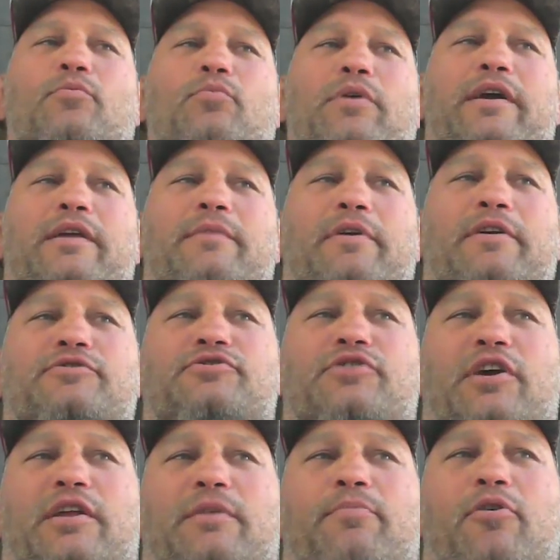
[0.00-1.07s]
I mean, we had been
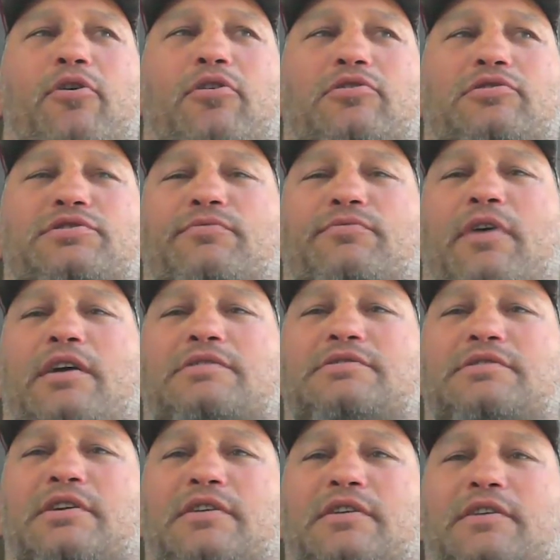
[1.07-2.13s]
training partners in
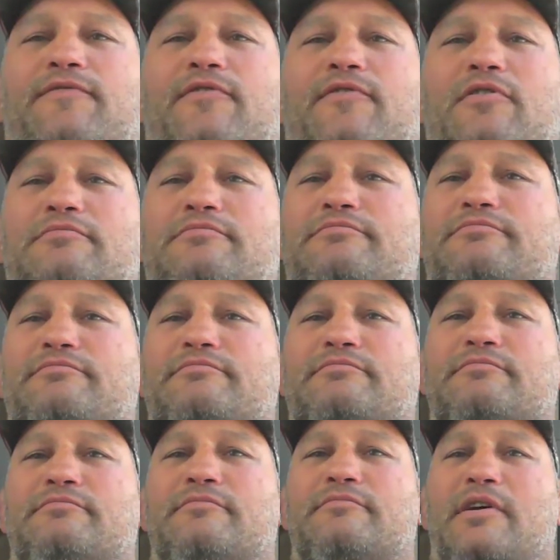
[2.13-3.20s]
wrestling for
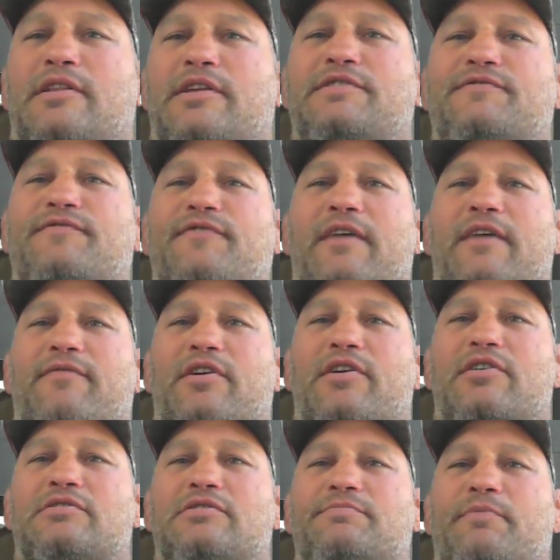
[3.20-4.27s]
at least 5
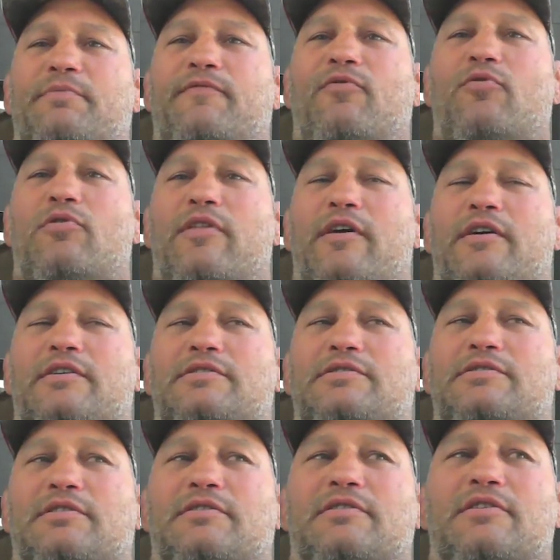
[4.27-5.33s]
years before
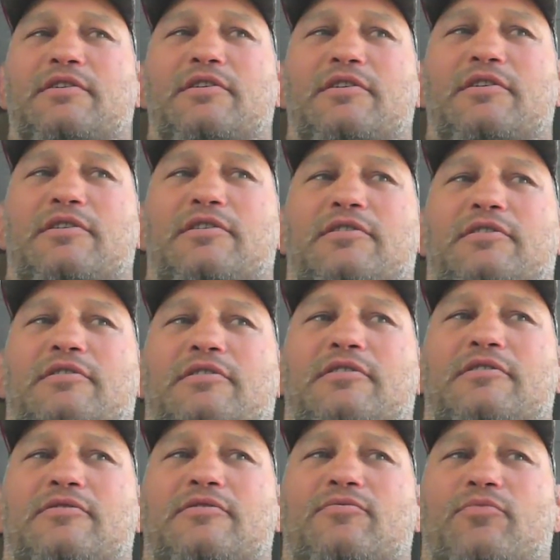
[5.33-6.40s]
this, and
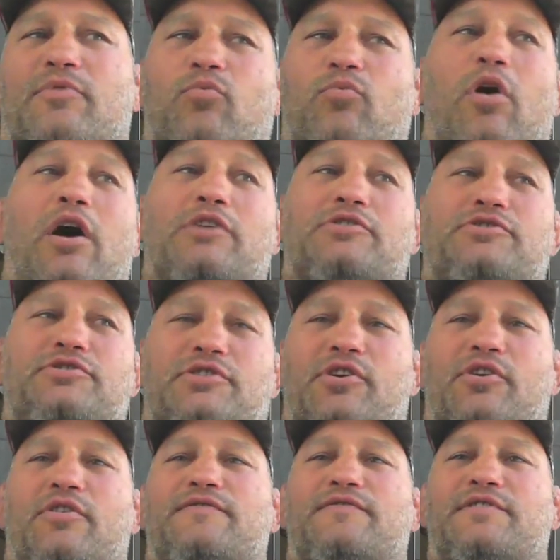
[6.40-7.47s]
we'd watched
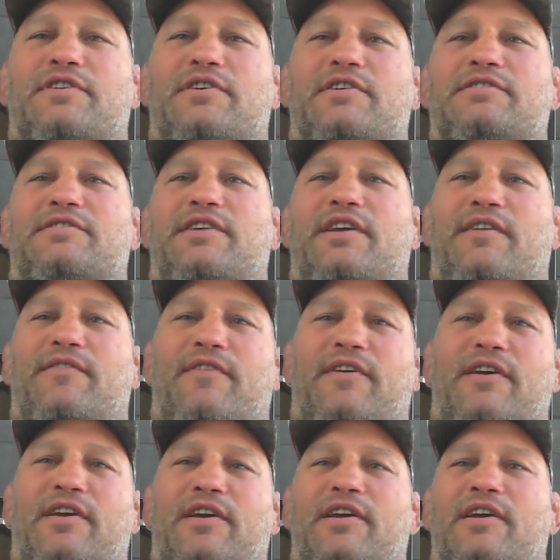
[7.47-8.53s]
the UFC on
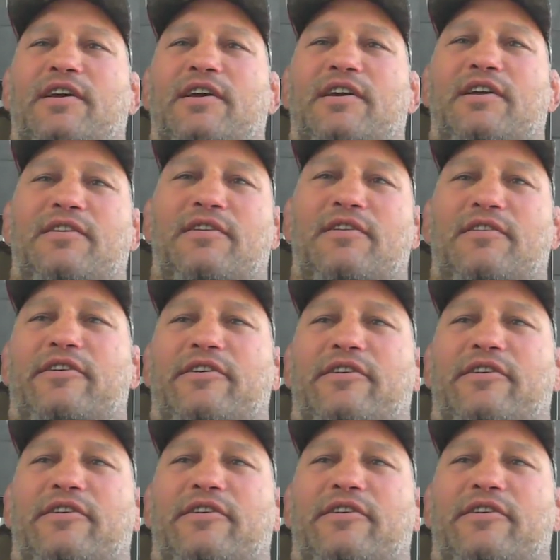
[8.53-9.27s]
TV and,